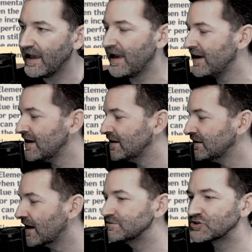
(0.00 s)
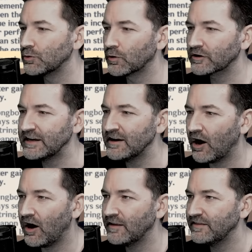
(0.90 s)
and I'm still working
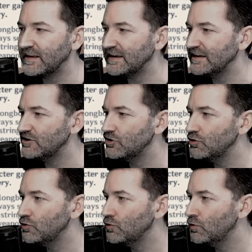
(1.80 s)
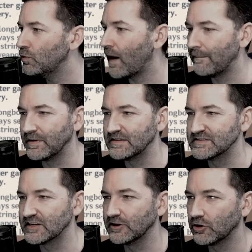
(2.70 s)
on the new
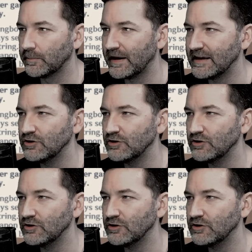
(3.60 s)
weapons a little bit.